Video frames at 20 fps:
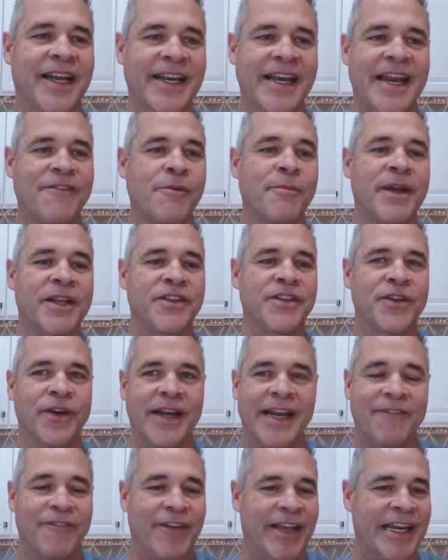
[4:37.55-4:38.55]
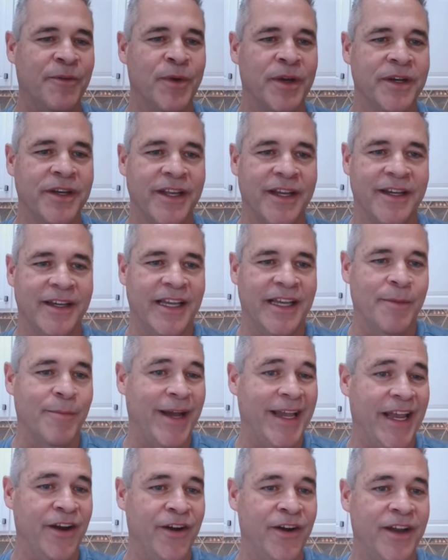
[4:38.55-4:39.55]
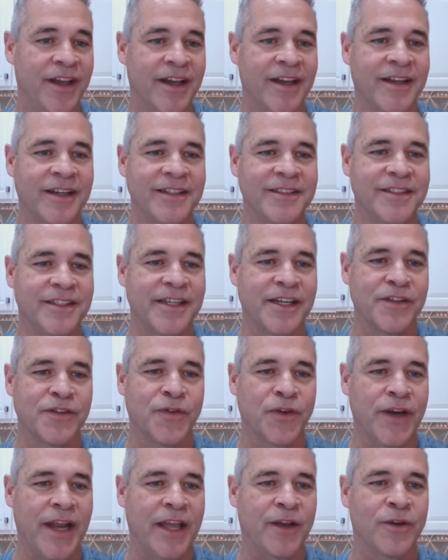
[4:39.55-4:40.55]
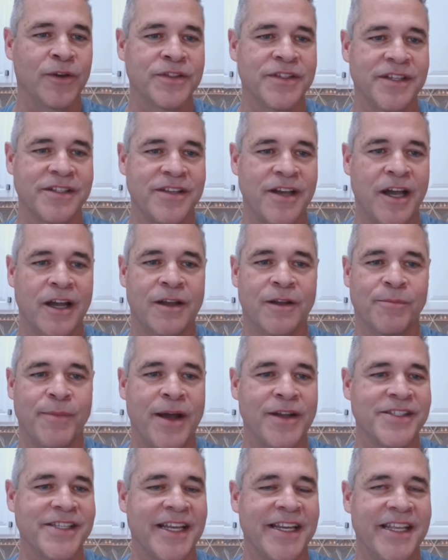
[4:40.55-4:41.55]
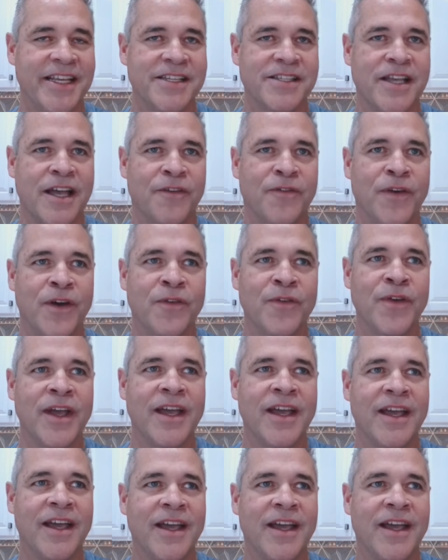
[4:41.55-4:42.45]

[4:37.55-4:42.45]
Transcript: I didn't have a mentor. I didn't have anyone in my area as foot and ankle to talk and bounce ideas off of.